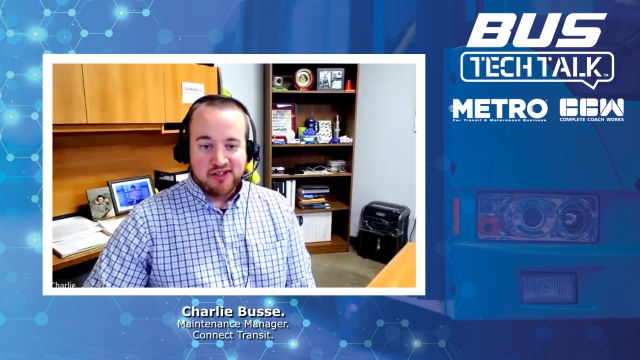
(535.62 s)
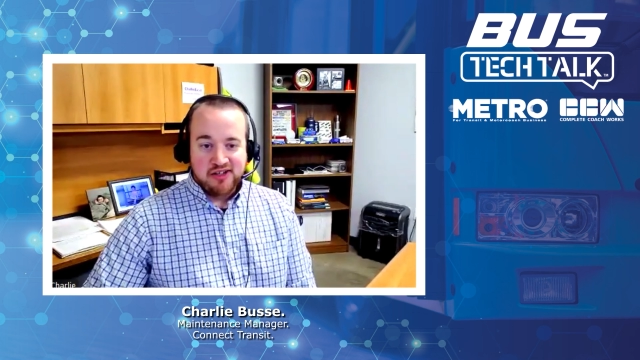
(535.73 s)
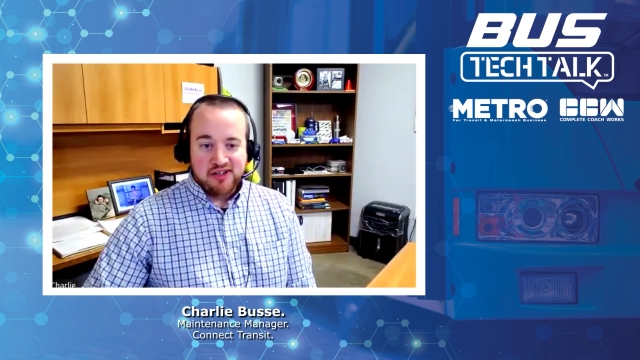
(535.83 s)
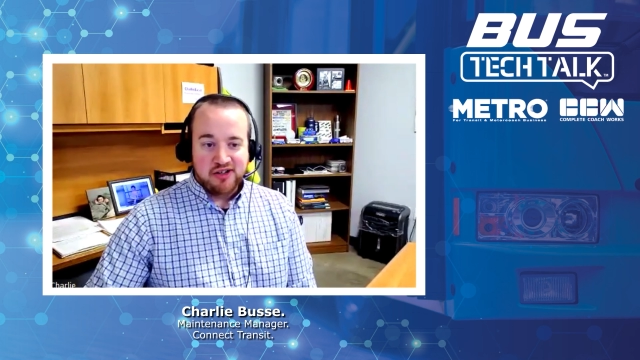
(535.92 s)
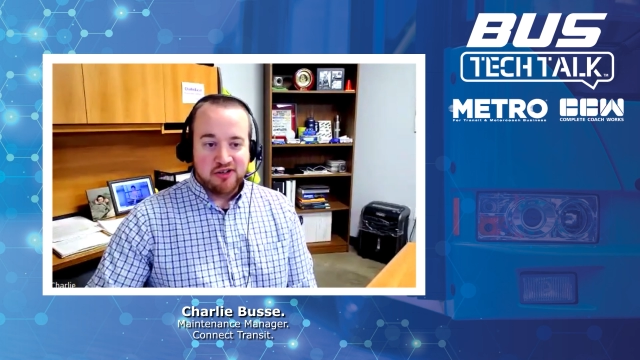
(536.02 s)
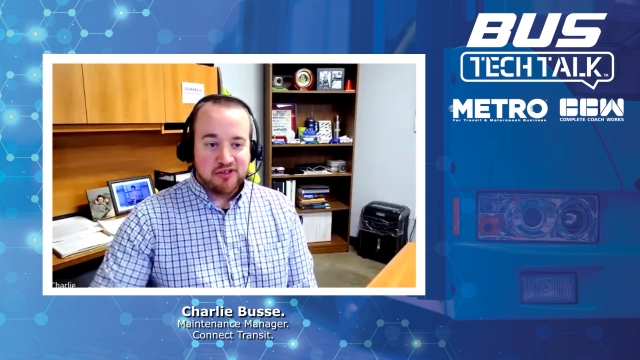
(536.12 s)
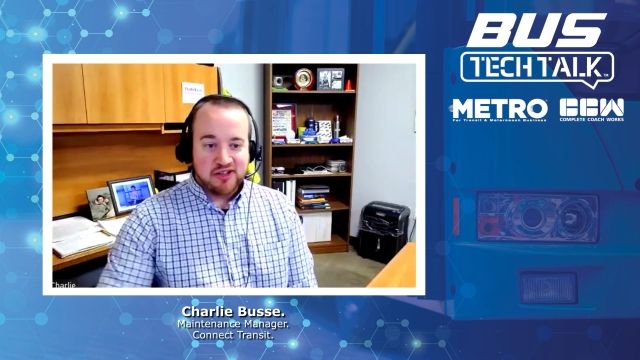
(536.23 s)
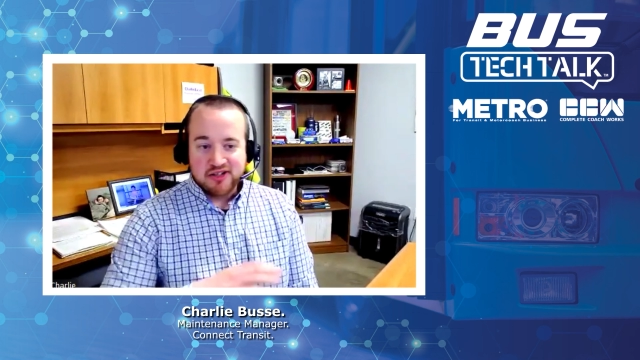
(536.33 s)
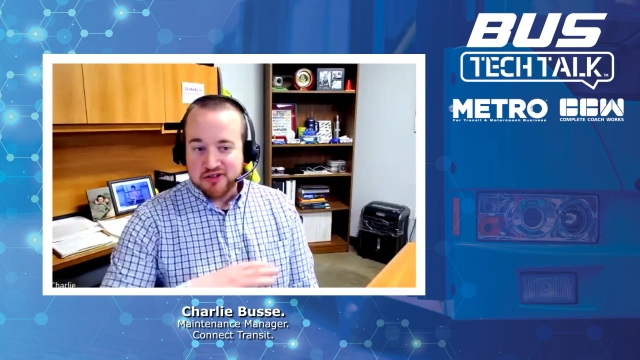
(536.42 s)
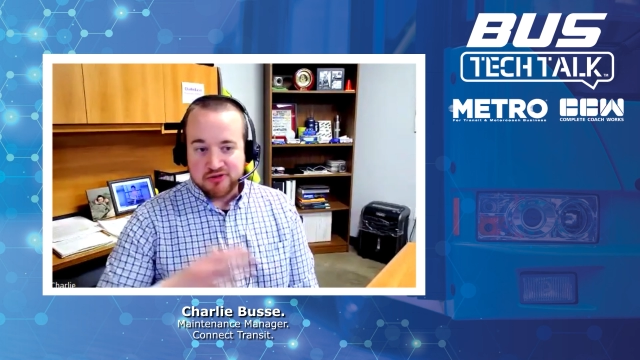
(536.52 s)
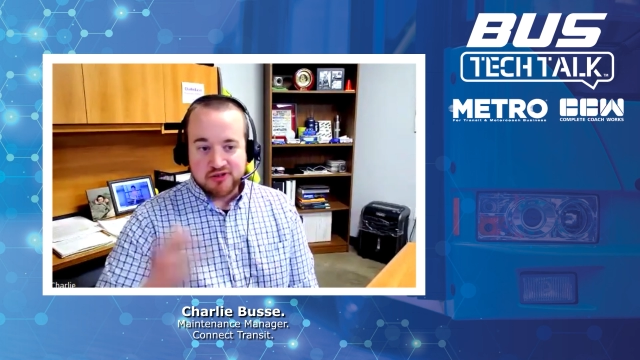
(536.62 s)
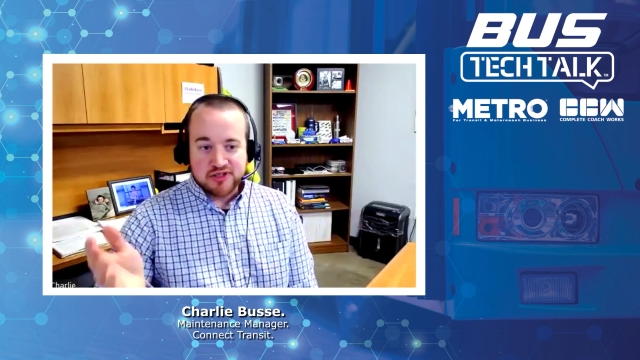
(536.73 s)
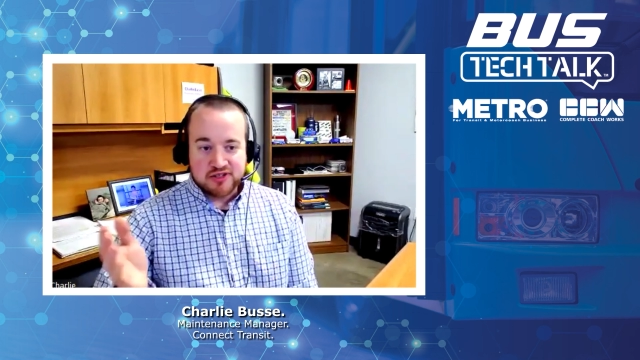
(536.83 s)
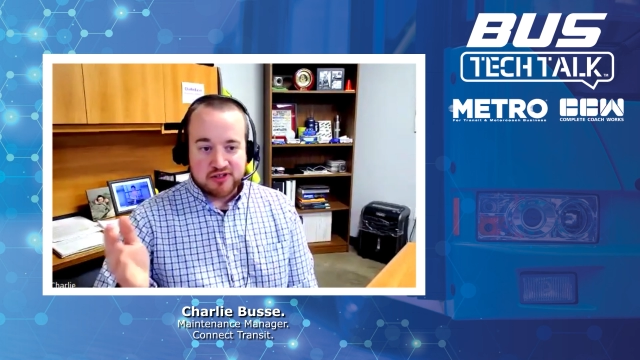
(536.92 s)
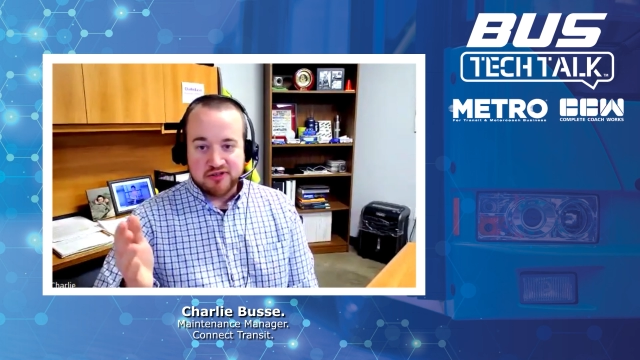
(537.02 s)
the
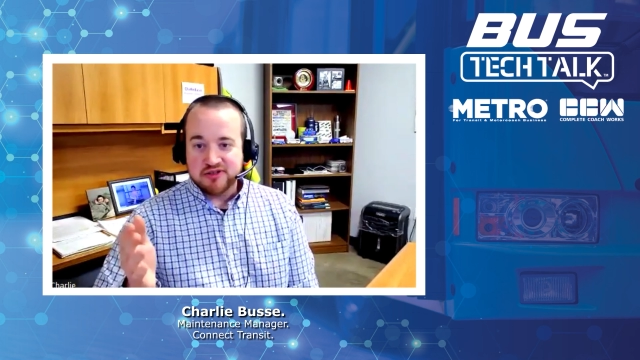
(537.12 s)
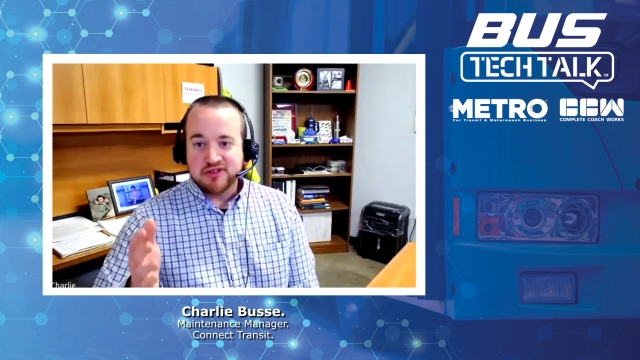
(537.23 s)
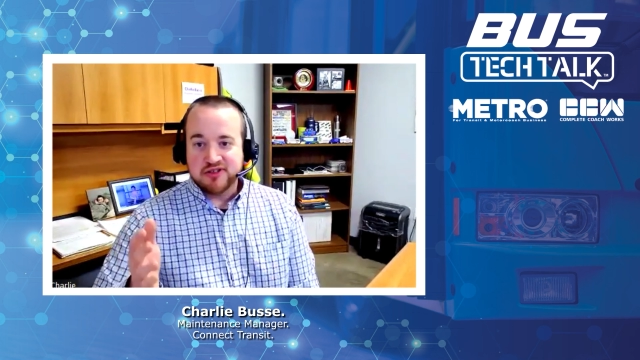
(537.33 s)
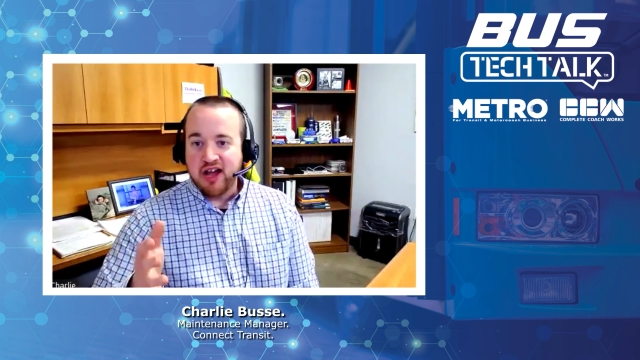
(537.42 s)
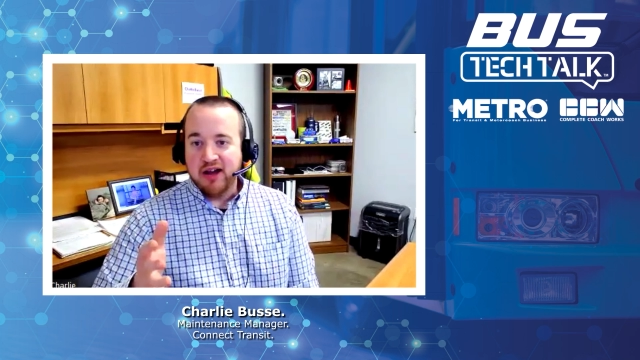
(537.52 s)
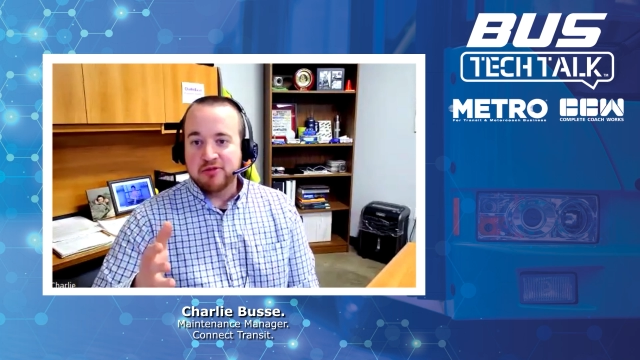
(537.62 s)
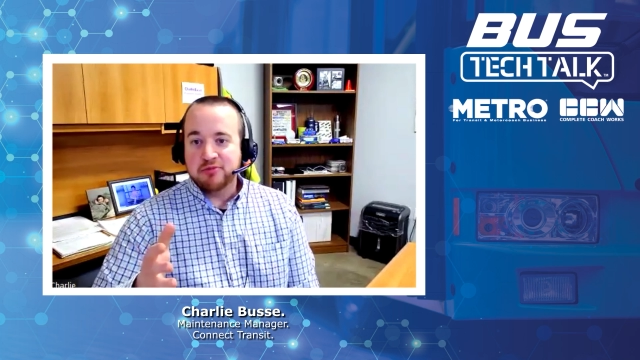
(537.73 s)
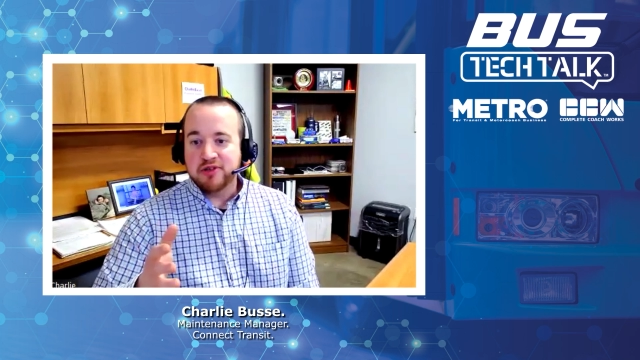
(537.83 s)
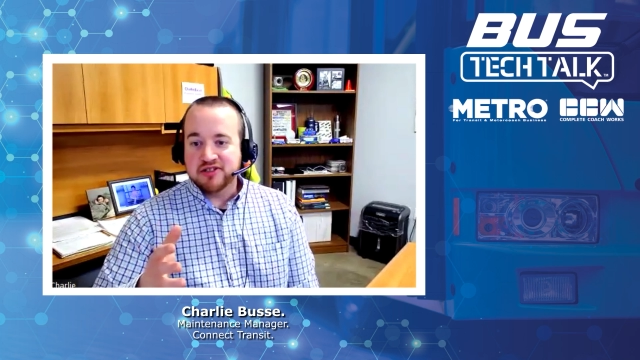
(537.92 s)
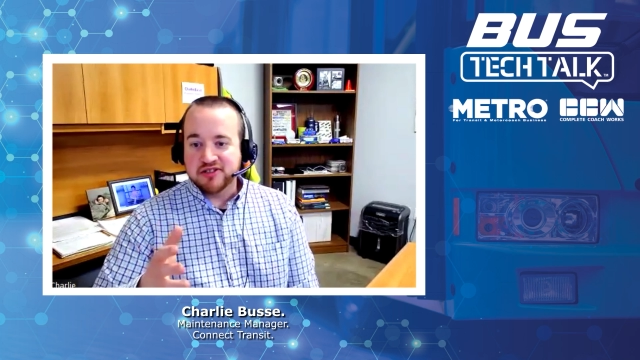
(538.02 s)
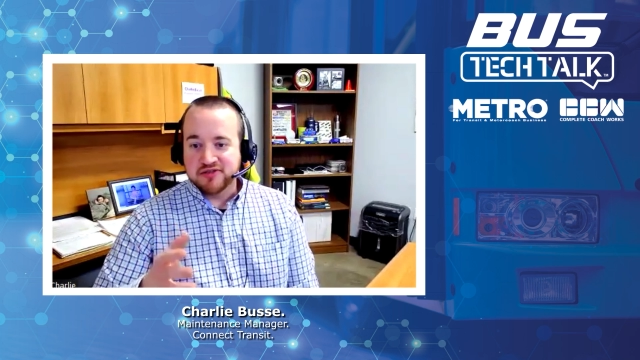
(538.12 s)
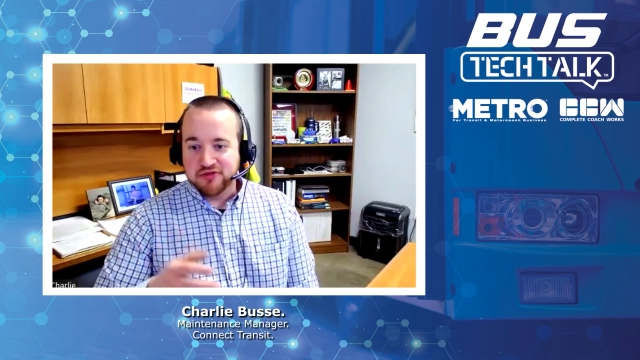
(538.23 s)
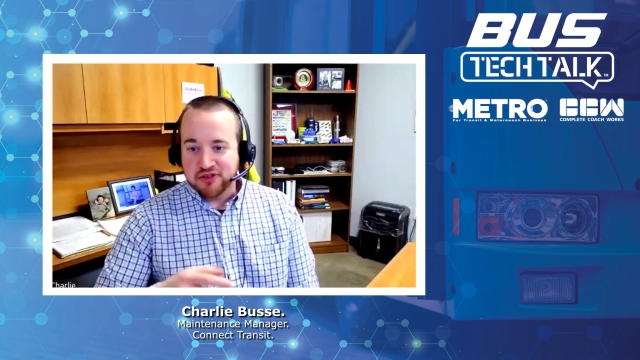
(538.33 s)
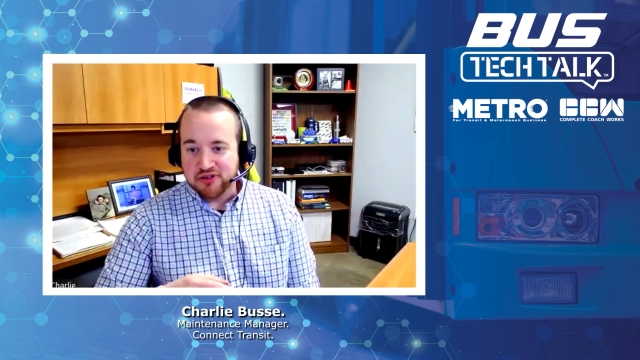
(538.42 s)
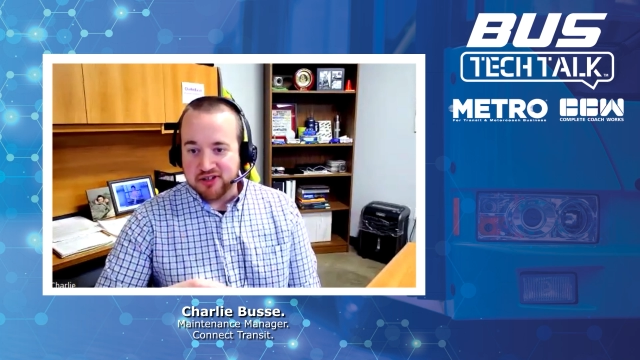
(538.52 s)
industry's used hybrid buses
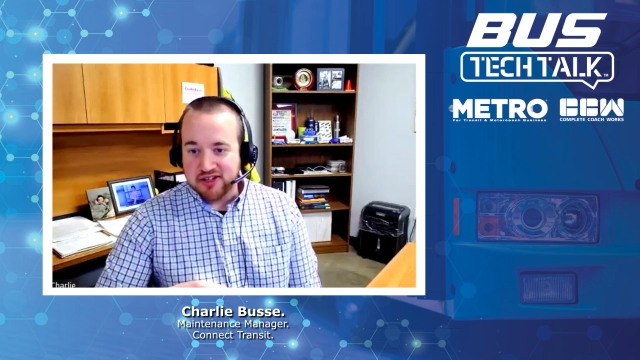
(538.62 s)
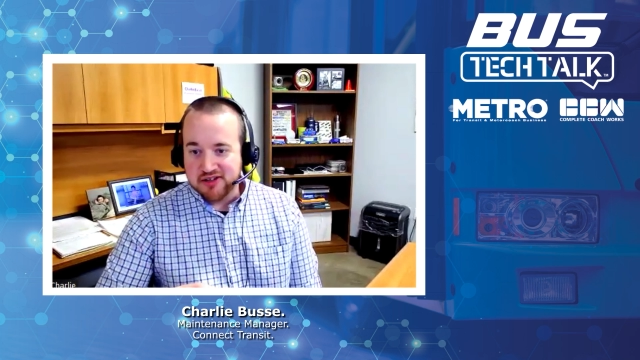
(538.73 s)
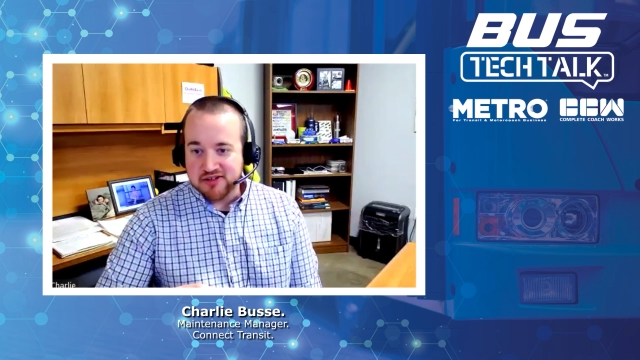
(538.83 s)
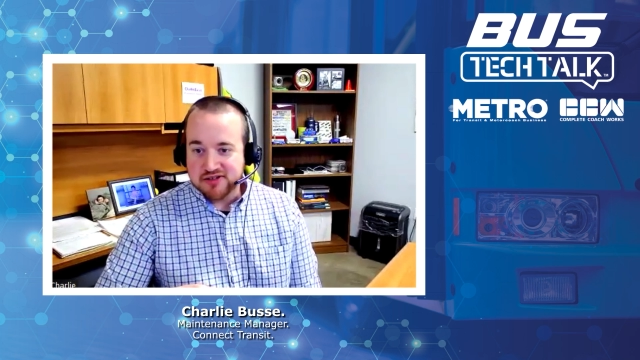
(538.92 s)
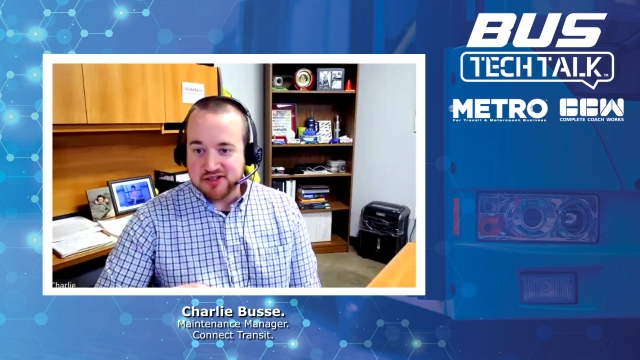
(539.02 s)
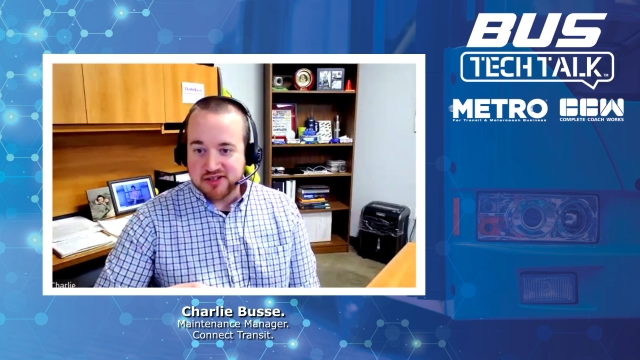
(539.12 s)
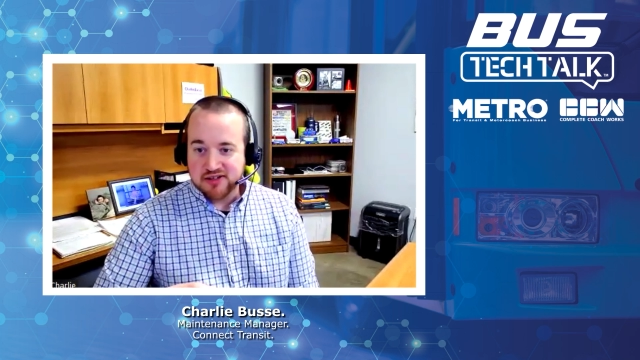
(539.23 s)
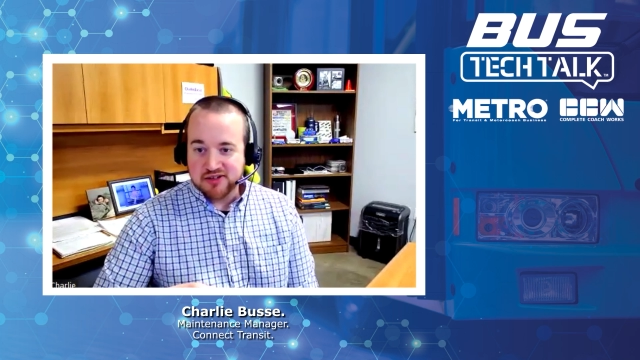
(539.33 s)
for 30 years.